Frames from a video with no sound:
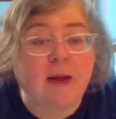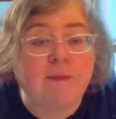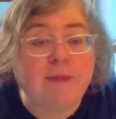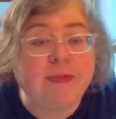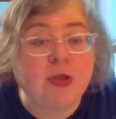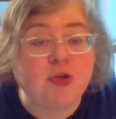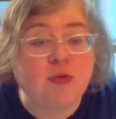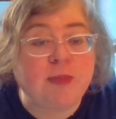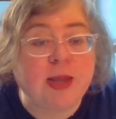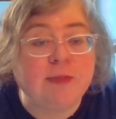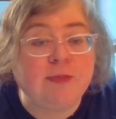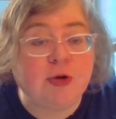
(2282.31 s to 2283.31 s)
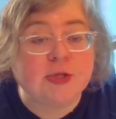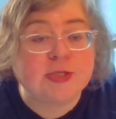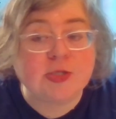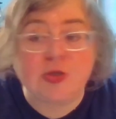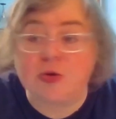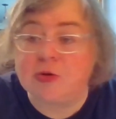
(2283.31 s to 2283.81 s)
public domain books.
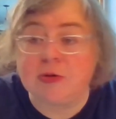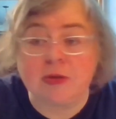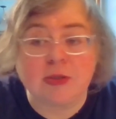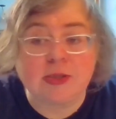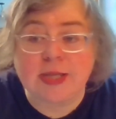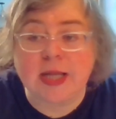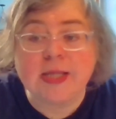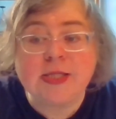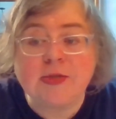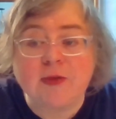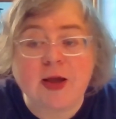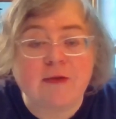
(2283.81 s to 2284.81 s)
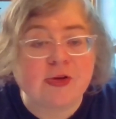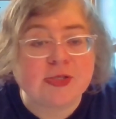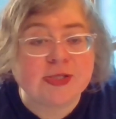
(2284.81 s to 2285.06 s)
So tons of covers,